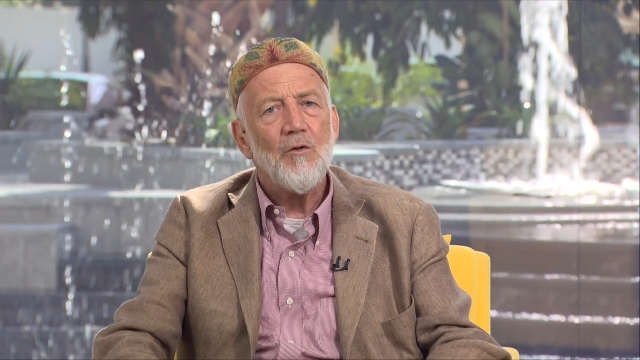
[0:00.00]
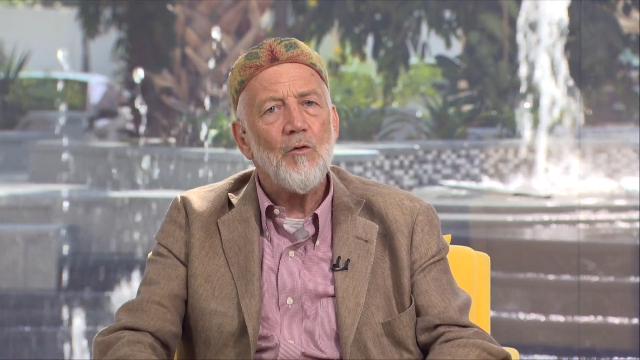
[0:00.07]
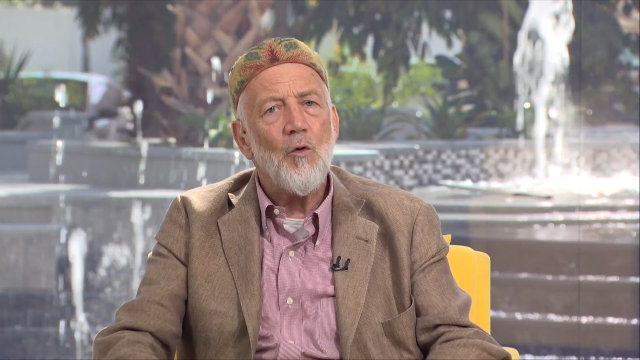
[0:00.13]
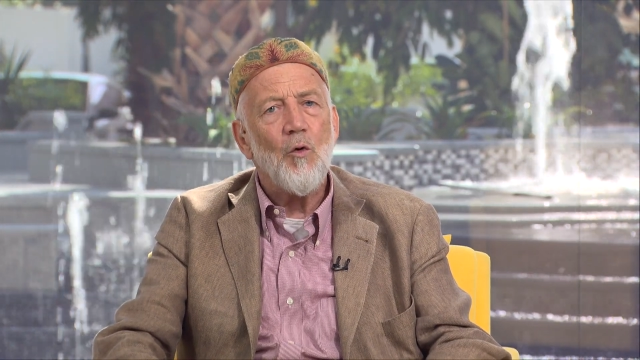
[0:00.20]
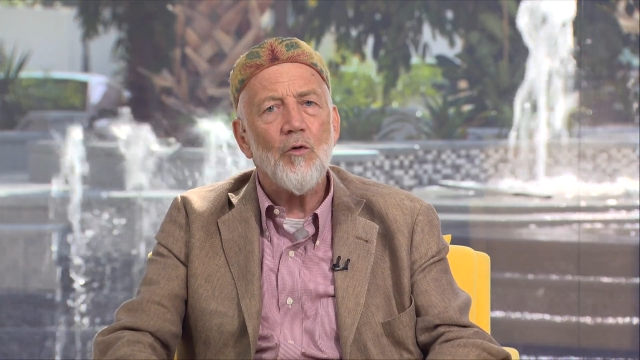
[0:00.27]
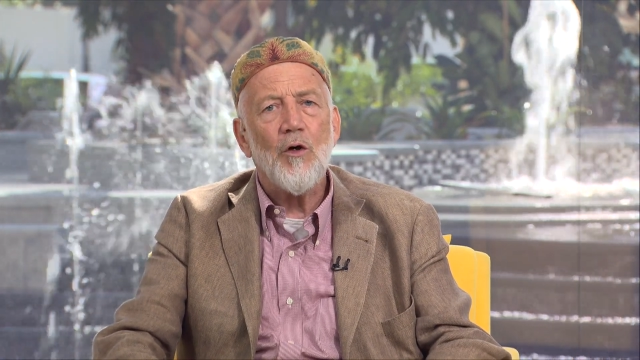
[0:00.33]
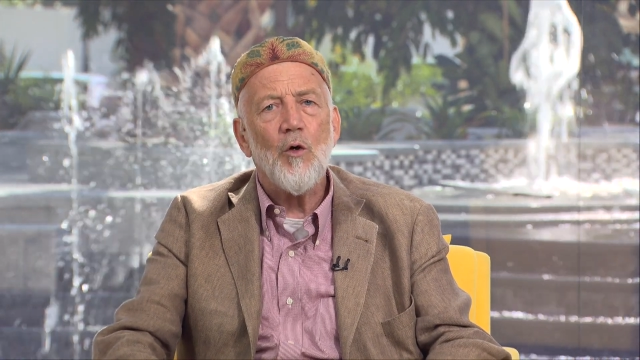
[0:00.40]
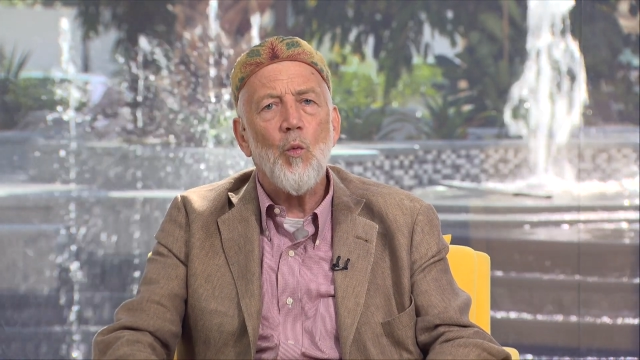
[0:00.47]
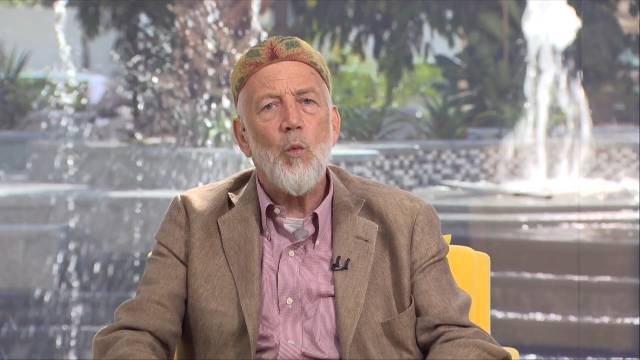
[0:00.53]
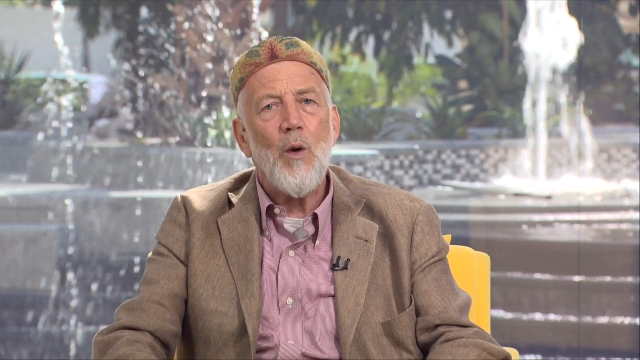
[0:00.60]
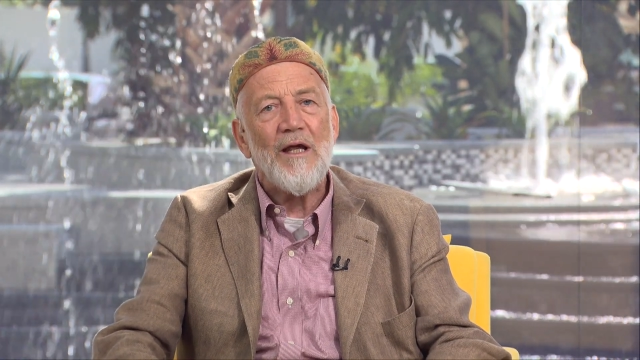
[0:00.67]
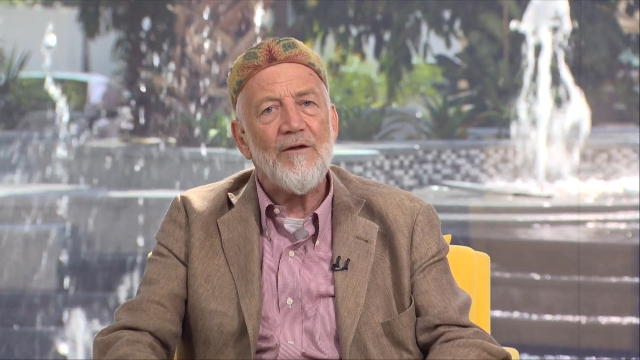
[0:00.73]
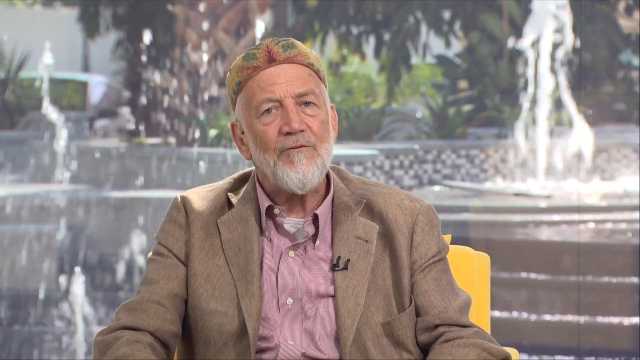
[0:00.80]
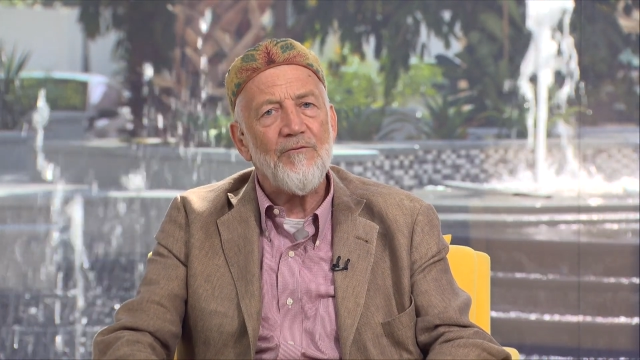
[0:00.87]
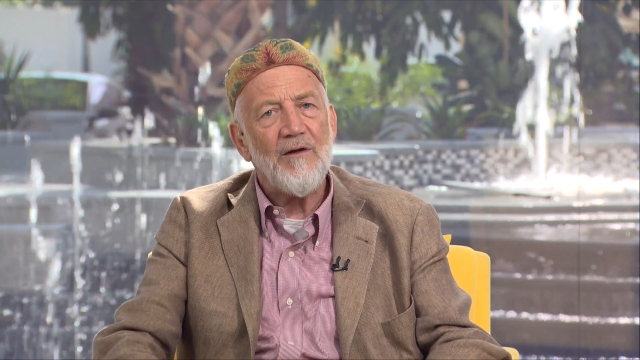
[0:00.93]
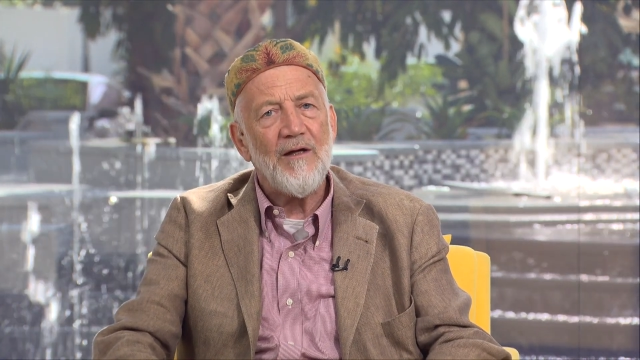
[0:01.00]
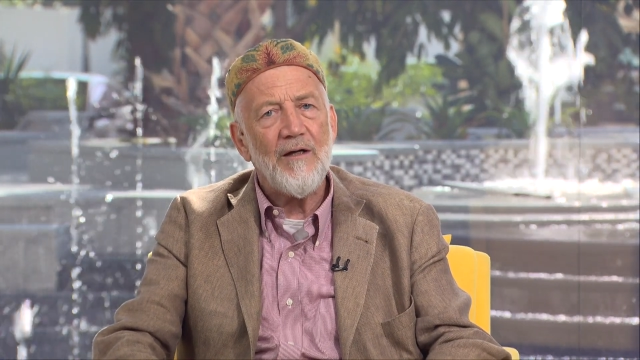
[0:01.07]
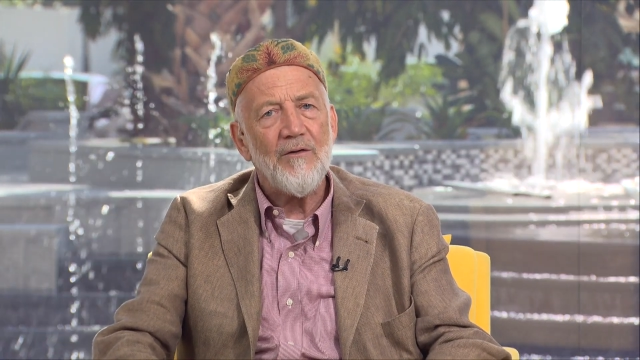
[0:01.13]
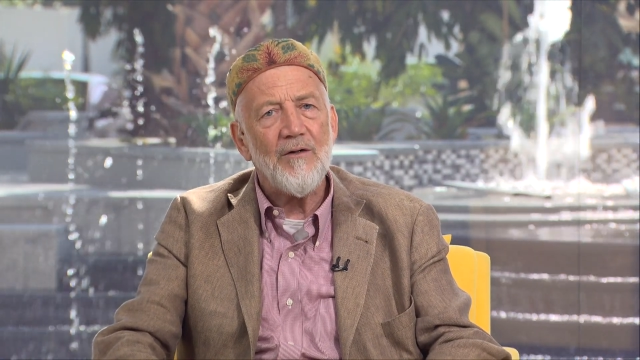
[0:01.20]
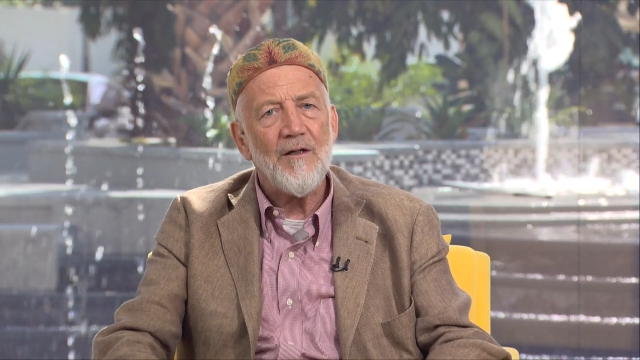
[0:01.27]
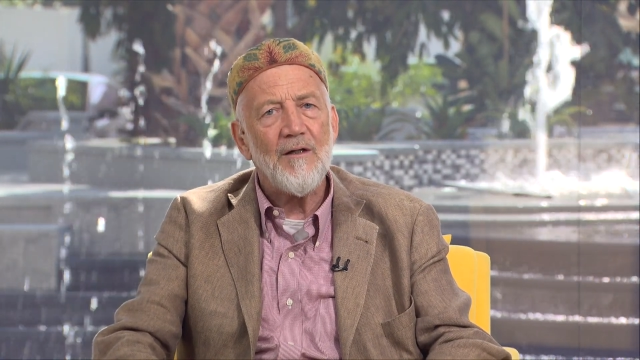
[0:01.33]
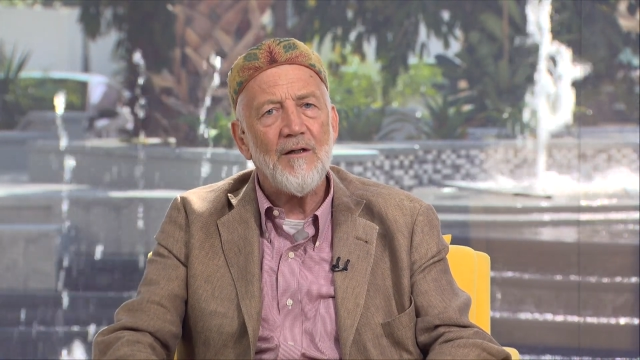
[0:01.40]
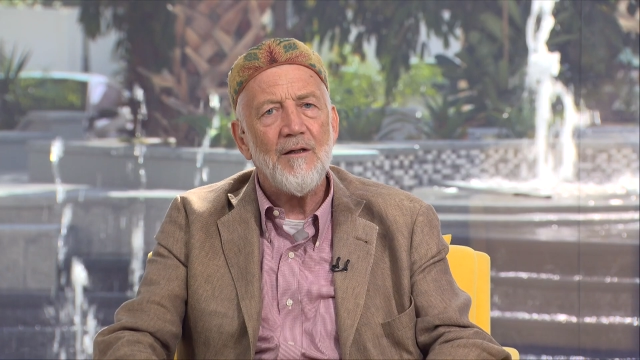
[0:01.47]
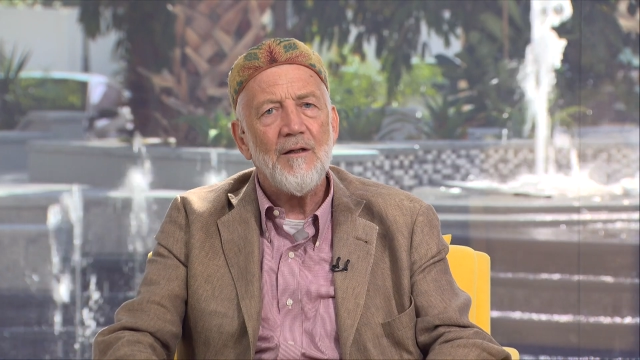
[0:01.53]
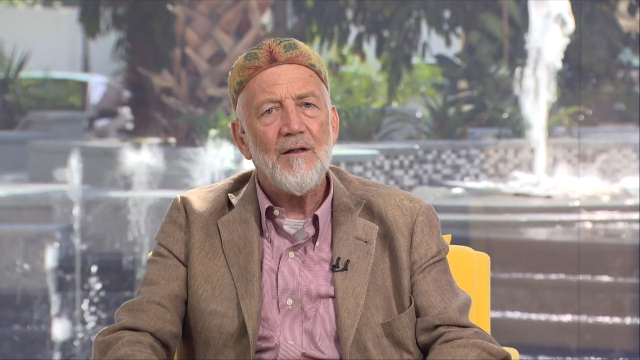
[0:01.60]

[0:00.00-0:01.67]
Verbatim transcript: or a wayfarer